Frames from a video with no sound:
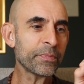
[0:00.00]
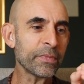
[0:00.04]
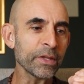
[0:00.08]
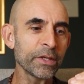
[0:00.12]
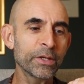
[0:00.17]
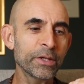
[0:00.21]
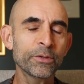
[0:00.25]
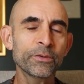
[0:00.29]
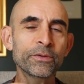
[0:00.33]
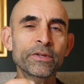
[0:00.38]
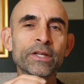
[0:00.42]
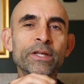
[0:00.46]

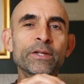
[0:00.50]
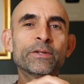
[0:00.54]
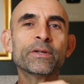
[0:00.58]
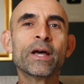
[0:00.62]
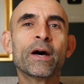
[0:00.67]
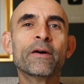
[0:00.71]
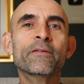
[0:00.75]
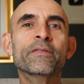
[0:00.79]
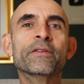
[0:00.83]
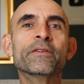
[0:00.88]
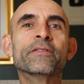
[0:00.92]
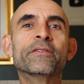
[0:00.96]
You need to
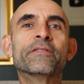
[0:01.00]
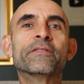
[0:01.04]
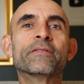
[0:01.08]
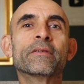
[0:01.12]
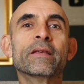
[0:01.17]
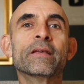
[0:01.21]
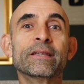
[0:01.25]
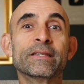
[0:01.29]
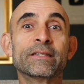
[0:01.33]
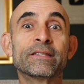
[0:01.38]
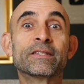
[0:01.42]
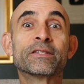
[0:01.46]
have
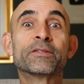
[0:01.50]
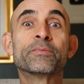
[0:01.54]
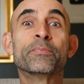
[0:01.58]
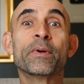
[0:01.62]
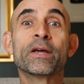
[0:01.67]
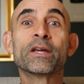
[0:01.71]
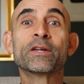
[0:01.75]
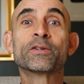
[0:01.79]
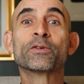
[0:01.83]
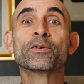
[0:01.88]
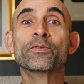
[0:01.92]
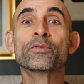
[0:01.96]
this
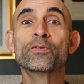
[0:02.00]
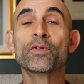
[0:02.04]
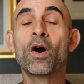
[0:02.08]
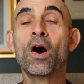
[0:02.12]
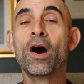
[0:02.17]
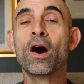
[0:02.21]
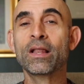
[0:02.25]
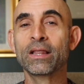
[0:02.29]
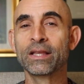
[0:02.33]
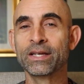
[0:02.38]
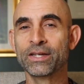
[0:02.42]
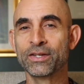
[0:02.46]
special
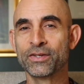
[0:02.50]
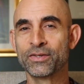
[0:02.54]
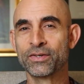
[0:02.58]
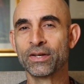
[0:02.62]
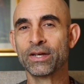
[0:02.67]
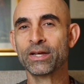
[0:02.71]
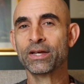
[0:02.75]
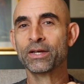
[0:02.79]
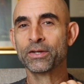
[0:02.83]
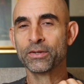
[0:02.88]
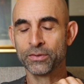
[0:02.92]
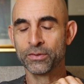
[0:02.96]
knowledge
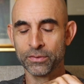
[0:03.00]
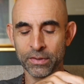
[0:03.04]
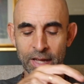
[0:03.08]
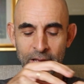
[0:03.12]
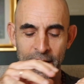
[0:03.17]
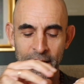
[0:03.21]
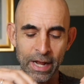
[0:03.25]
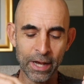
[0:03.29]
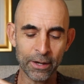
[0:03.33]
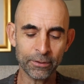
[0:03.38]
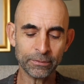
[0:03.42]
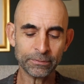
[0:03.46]
to
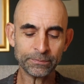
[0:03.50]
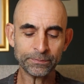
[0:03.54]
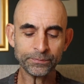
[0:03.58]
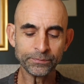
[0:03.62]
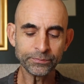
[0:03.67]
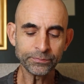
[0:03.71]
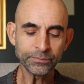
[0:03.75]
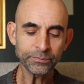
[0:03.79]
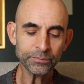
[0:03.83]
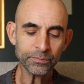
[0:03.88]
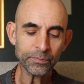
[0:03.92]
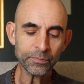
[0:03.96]
get out.
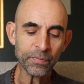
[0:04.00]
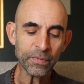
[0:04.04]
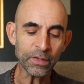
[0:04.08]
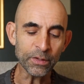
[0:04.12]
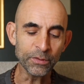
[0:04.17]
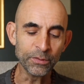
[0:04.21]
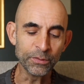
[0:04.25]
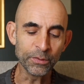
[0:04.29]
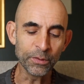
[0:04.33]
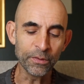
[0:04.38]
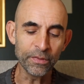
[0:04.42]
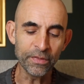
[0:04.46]

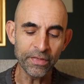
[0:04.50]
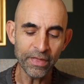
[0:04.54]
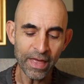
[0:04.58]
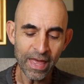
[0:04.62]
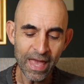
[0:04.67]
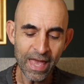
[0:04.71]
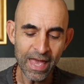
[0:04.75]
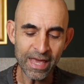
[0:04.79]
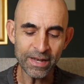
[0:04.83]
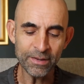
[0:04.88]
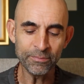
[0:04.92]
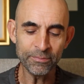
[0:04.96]
So
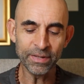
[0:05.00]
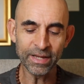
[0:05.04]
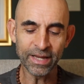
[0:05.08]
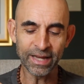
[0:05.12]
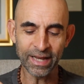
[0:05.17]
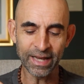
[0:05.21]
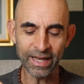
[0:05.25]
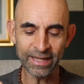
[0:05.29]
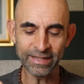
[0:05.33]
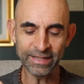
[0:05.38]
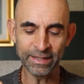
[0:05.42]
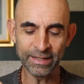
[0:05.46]
then,
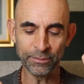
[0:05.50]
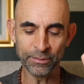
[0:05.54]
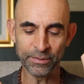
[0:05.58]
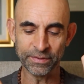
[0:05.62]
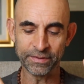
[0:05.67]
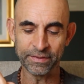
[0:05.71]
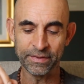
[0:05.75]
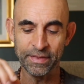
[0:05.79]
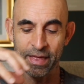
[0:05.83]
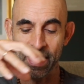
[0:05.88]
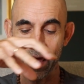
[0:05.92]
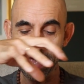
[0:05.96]
because he
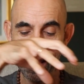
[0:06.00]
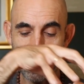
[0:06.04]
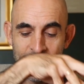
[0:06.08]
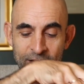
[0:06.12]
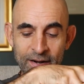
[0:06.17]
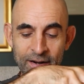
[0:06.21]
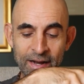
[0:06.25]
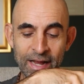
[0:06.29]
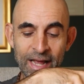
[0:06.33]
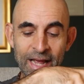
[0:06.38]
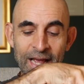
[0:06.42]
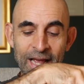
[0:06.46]
was
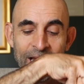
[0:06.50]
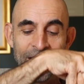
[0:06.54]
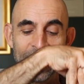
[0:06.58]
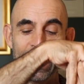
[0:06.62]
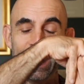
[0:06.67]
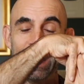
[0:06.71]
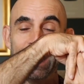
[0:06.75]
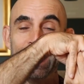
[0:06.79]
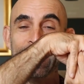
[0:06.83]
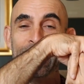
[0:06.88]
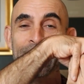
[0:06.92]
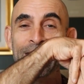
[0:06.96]
there,
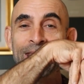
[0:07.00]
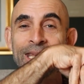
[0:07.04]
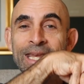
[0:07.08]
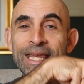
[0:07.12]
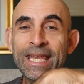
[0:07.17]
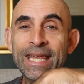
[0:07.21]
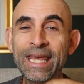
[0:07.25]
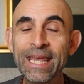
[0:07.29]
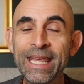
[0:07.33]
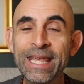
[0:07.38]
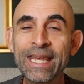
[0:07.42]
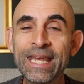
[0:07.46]
he
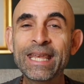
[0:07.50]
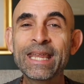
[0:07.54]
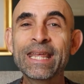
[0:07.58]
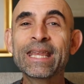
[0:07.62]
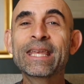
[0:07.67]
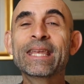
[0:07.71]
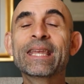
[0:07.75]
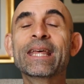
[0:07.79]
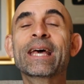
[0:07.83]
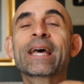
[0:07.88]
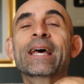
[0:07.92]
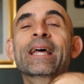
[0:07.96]

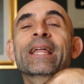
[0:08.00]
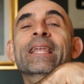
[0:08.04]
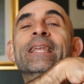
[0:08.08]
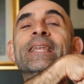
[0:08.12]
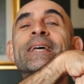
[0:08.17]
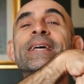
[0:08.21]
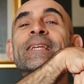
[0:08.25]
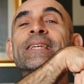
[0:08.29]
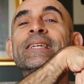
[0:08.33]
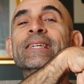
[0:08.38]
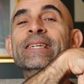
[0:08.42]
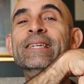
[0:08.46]
needed
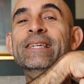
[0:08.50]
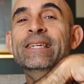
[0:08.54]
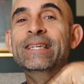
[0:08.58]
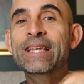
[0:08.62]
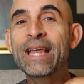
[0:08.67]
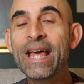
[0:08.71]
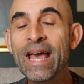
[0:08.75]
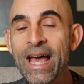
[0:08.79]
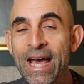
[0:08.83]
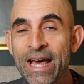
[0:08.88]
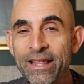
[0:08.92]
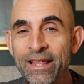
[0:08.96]
the
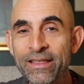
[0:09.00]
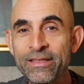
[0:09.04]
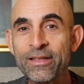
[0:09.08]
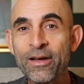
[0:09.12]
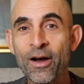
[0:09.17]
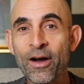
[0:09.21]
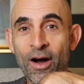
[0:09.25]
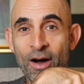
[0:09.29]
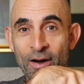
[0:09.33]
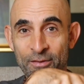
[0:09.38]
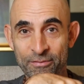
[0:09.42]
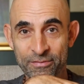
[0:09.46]
death
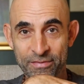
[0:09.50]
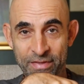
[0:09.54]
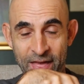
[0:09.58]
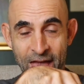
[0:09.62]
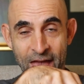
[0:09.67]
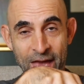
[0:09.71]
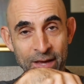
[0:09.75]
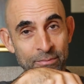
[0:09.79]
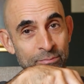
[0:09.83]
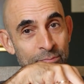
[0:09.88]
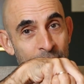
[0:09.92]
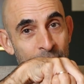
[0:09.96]
of
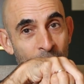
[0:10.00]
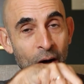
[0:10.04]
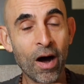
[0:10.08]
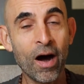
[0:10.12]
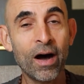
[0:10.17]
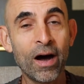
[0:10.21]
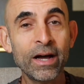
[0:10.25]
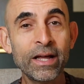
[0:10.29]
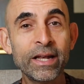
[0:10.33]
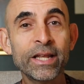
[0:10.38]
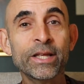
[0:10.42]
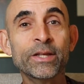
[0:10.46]
that
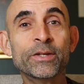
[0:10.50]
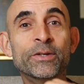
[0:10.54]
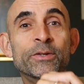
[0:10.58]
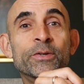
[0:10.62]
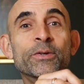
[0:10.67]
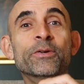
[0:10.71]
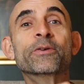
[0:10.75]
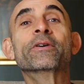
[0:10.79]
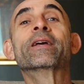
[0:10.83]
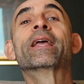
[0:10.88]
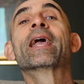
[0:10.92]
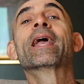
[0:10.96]
body
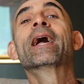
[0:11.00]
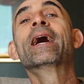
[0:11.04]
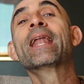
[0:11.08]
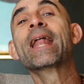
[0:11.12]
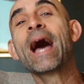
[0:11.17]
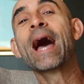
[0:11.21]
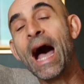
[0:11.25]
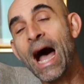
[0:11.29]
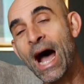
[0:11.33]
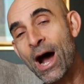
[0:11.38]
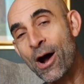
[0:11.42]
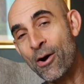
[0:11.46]
to
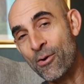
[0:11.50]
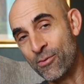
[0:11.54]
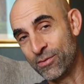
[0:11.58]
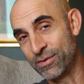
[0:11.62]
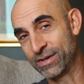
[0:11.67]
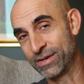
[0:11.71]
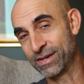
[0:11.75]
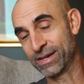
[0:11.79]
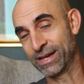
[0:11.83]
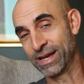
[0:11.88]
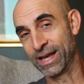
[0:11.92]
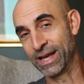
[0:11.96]
get
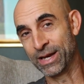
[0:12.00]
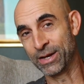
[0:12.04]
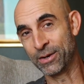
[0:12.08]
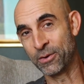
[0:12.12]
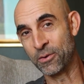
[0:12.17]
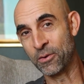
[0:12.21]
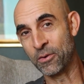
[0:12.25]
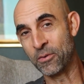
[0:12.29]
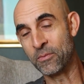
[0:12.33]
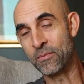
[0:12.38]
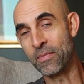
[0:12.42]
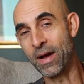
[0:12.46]
out and
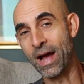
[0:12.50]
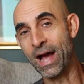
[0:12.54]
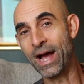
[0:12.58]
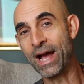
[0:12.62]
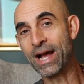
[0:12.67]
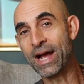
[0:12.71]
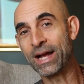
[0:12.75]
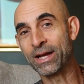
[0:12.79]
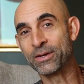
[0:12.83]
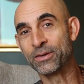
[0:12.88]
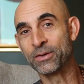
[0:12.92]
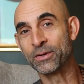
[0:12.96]
go
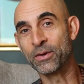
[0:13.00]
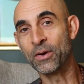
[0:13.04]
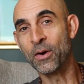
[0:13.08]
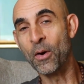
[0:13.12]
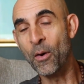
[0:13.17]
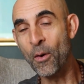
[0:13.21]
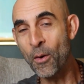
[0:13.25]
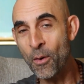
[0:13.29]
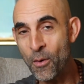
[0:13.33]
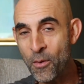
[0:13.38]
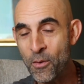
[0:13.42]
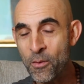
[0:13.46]
back to
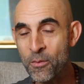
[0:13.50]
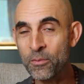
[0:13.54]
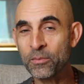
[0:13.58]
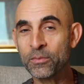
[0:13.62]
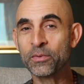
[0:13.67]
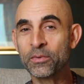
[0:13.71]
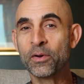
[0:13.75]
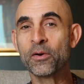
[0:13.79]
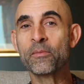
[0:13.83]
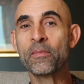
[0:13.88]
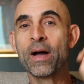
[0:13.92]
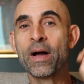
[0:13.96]

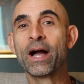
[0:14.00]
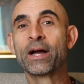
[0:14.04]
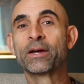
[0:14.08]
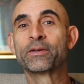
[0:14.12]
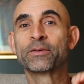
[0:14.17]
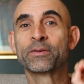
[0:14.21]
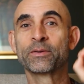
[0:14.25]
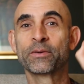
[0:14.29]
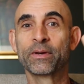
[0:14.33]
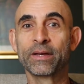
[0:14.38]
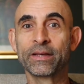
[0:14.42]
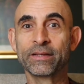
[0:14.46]
home, go
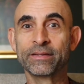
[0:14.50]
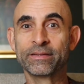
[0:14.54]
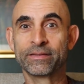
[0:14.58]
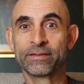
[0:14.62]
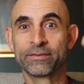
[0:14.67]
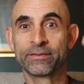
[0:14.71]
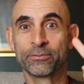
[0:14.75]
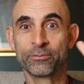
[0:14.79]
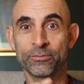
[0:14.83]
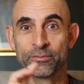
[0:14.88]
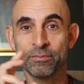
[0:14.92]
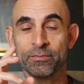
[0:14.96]
back to his